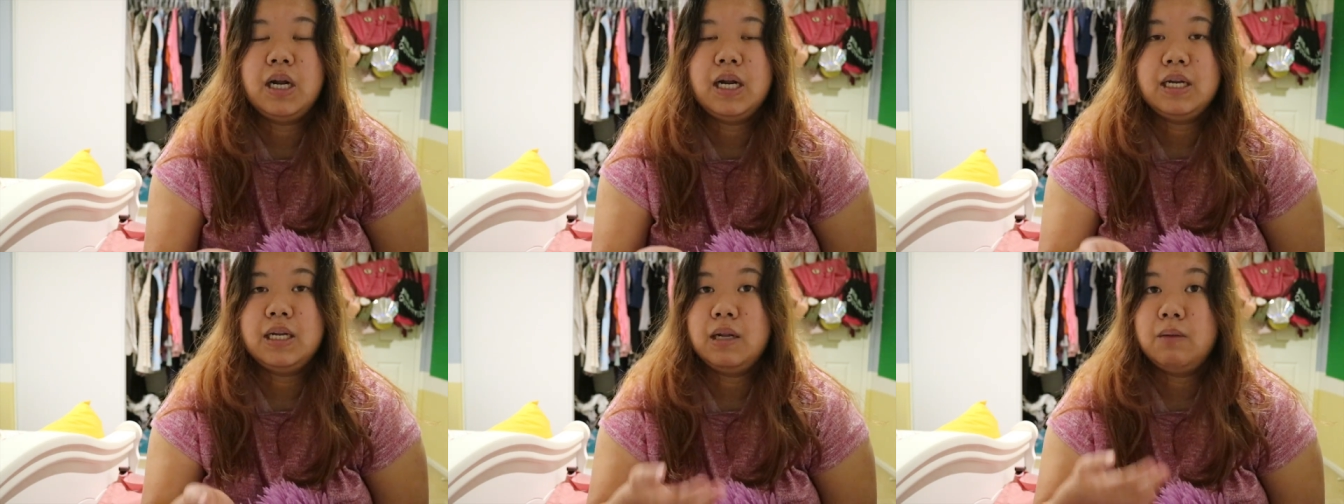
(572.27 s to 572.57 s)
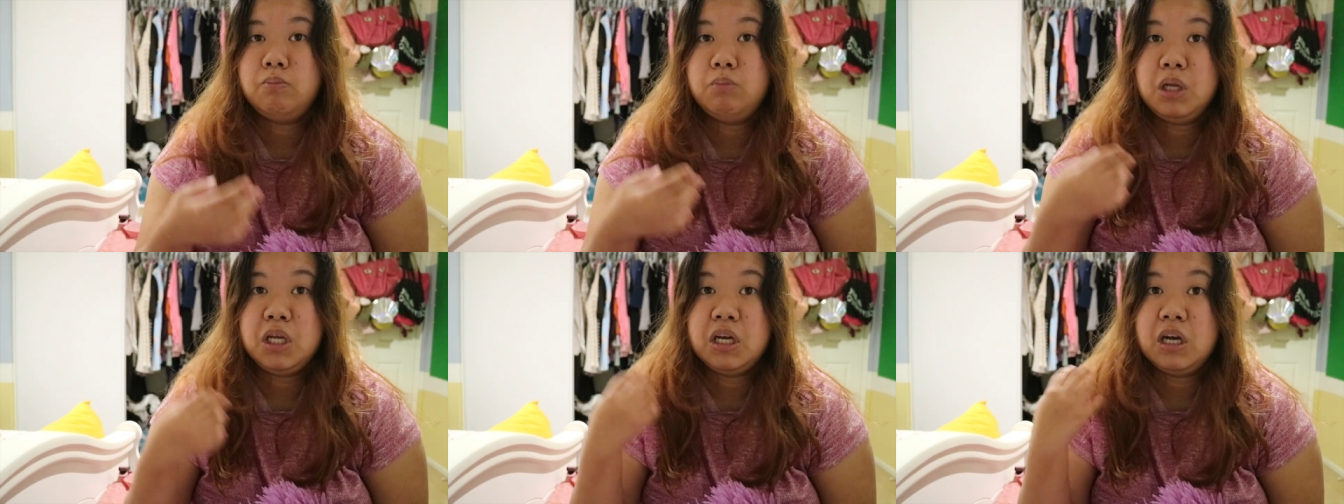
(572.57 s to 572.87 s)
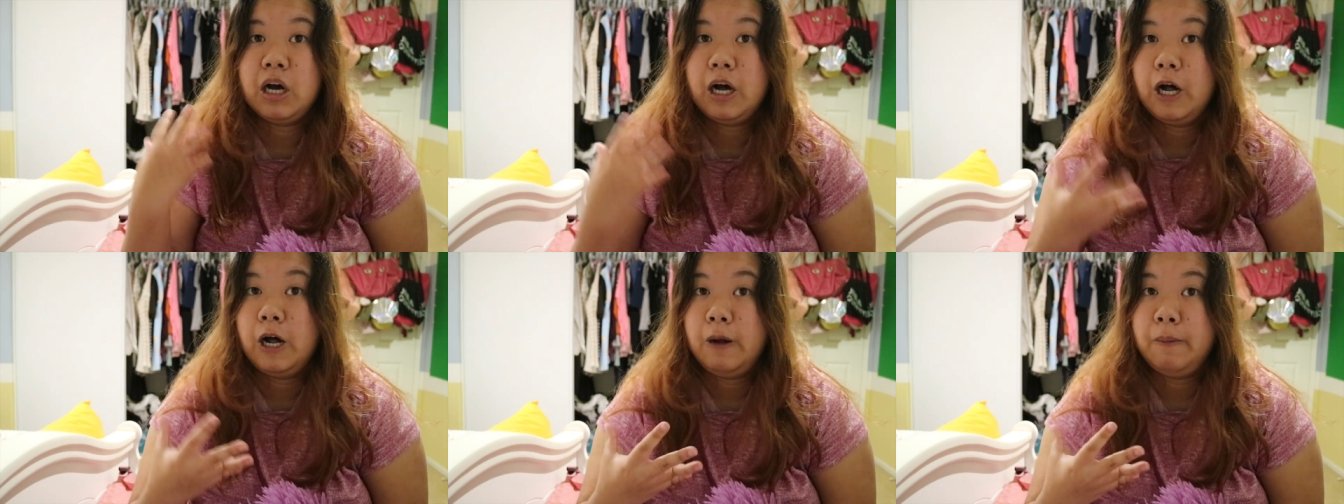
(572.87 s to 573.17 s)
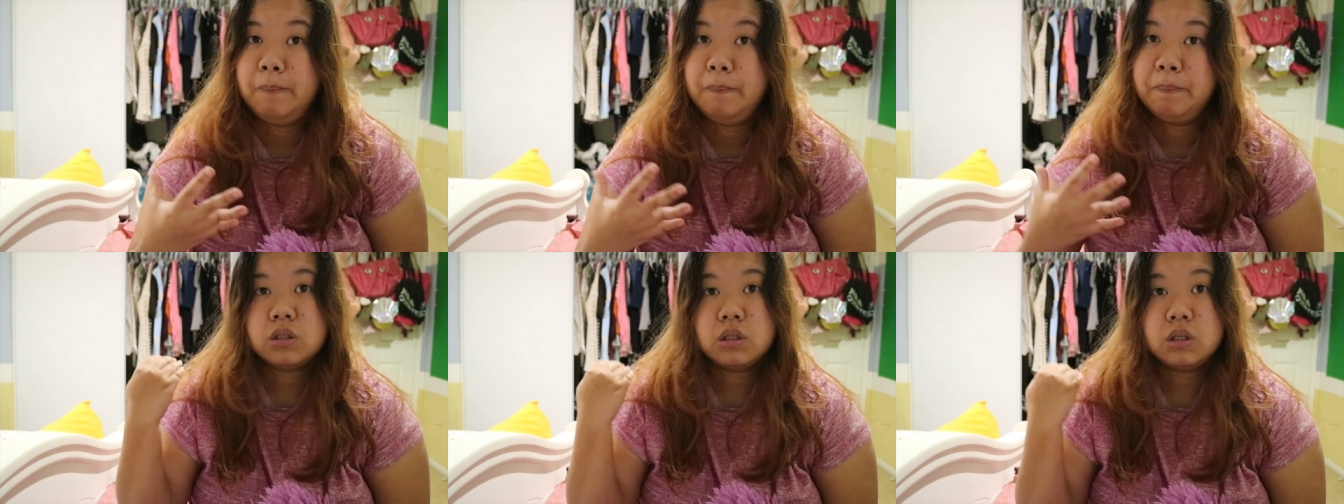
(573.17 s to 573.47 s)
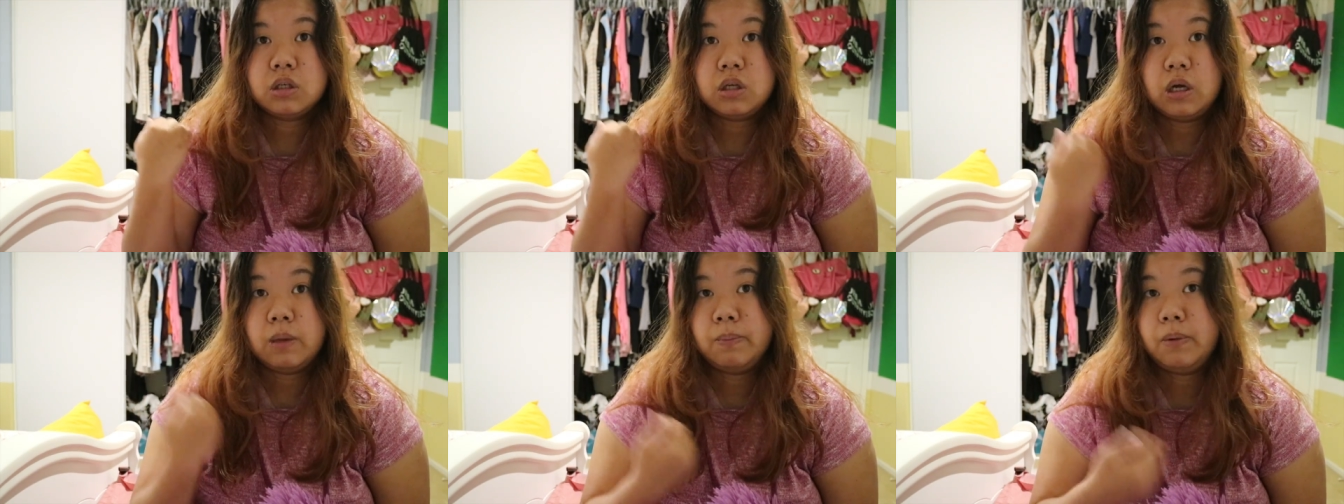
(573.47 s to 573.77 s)
and then become
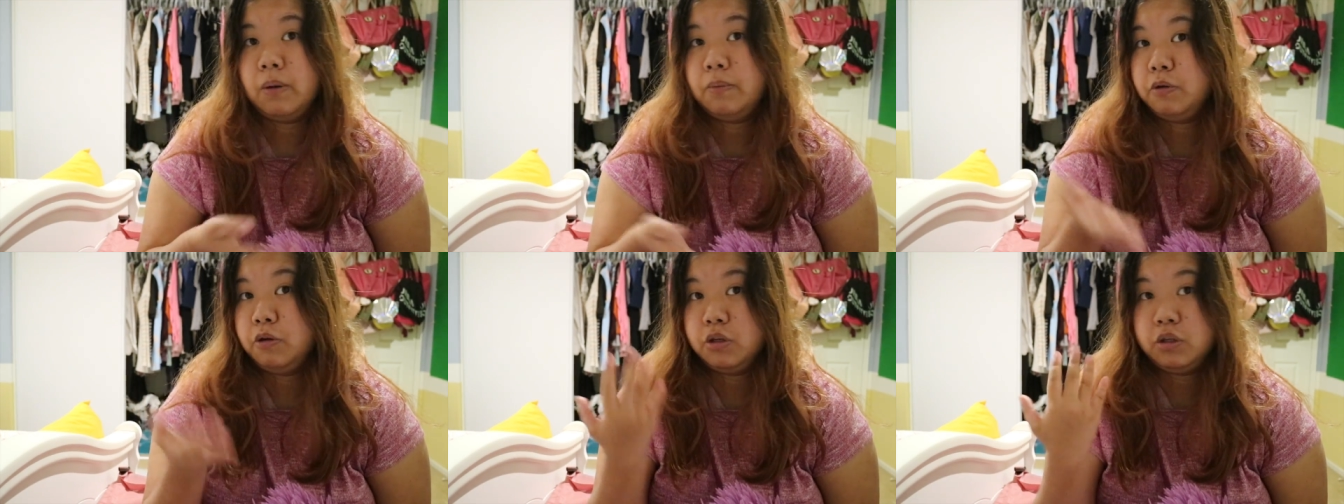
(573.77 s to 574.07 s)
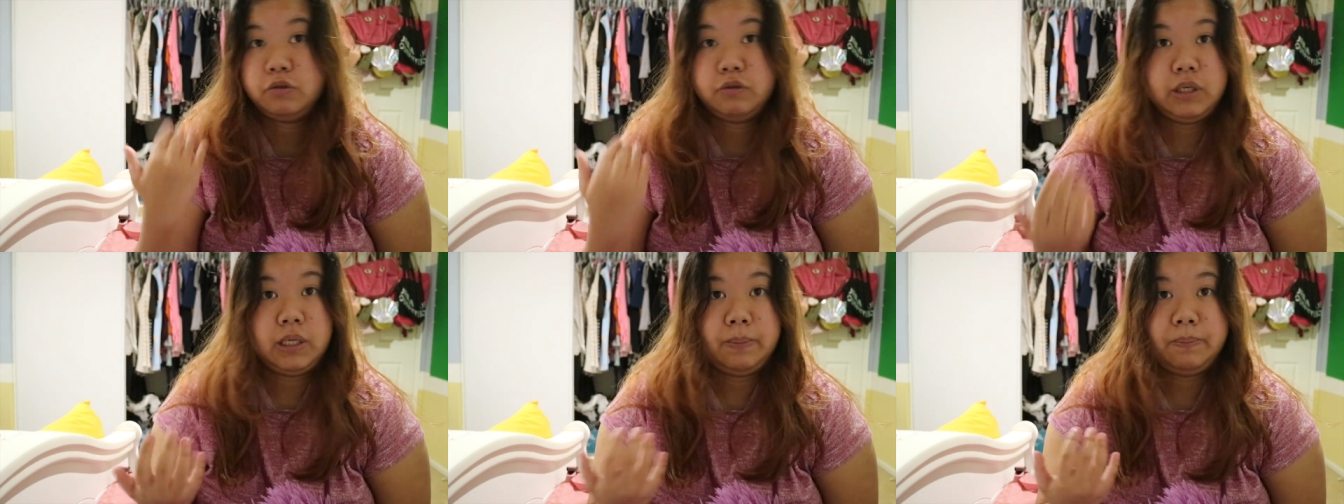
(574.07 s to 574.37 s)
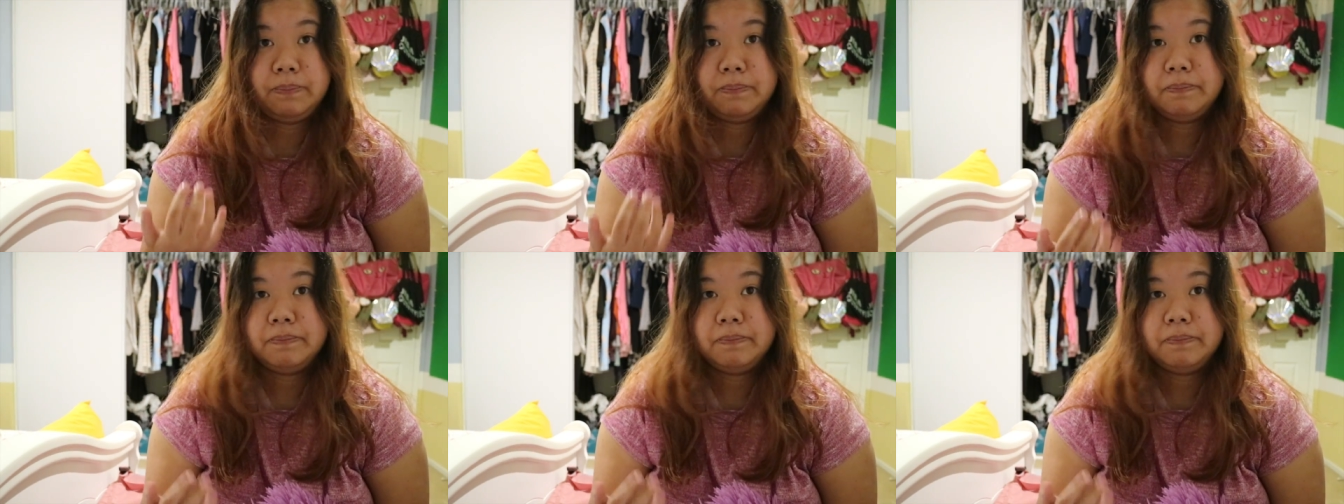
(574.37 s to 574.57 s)
above your dream.